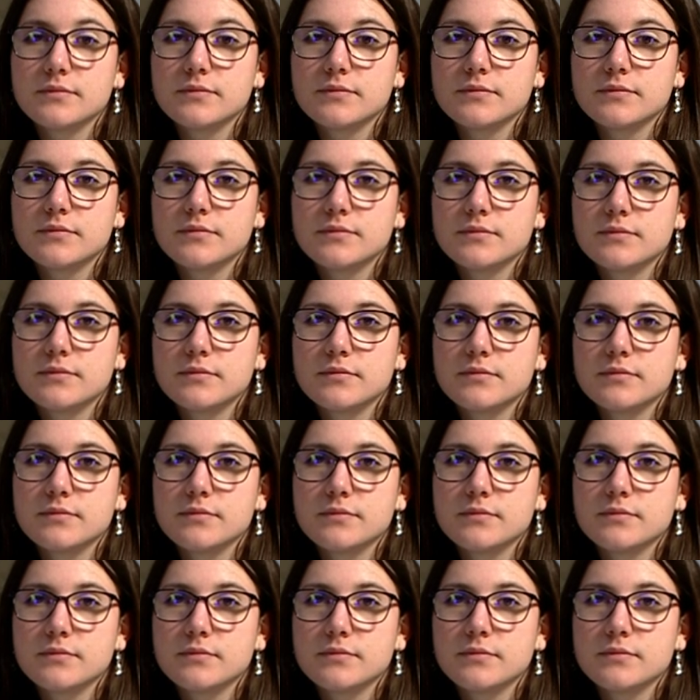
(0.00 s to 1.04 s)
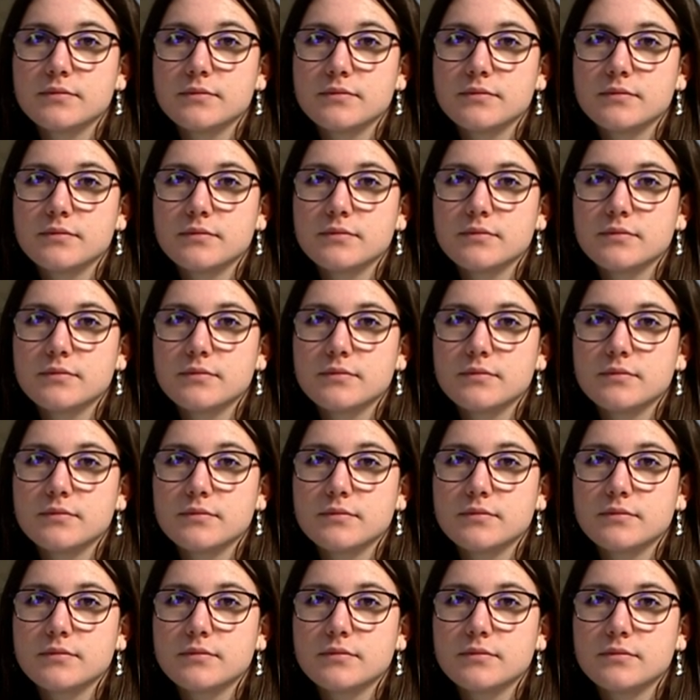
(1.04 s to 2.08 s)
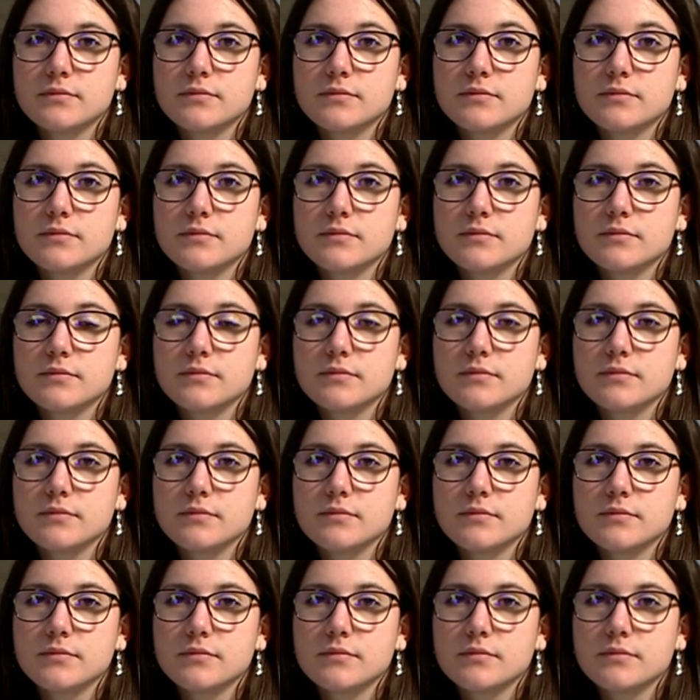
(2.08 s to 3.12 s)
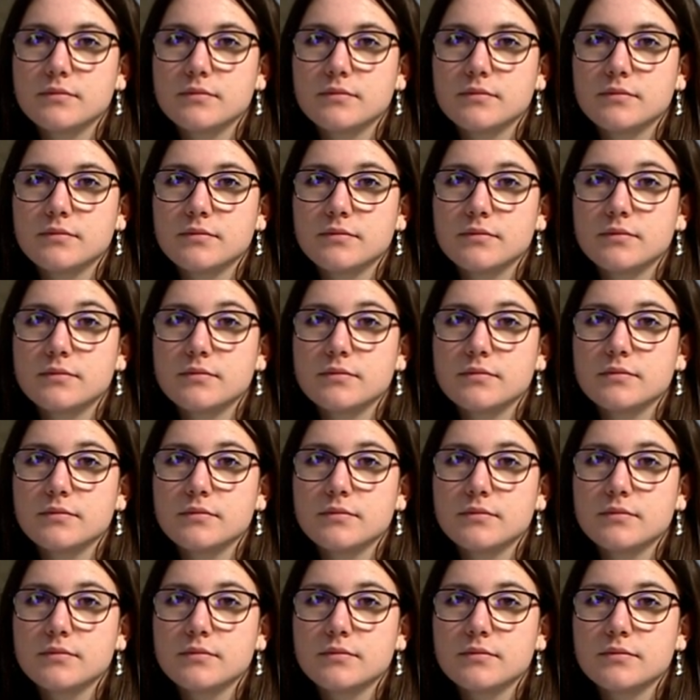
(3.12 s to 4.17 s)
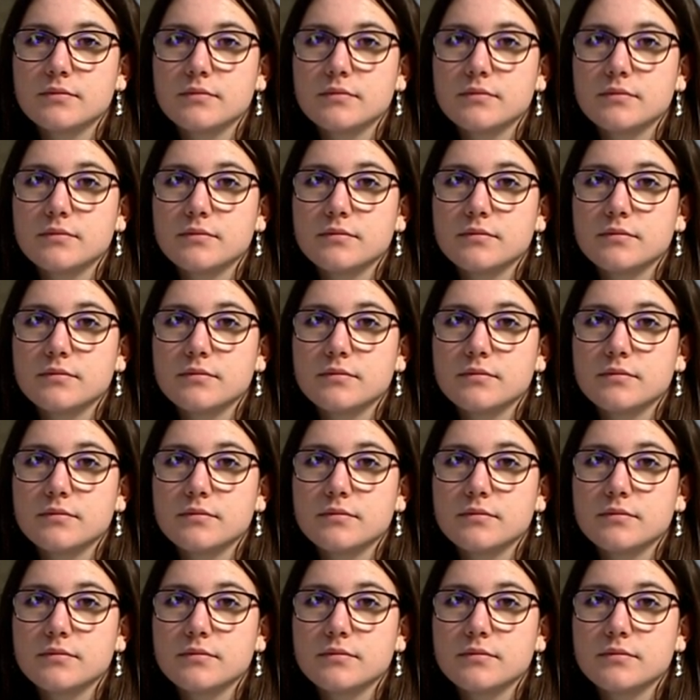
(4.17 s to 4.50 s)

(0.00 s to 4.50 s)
No words are spoken by the person on screen.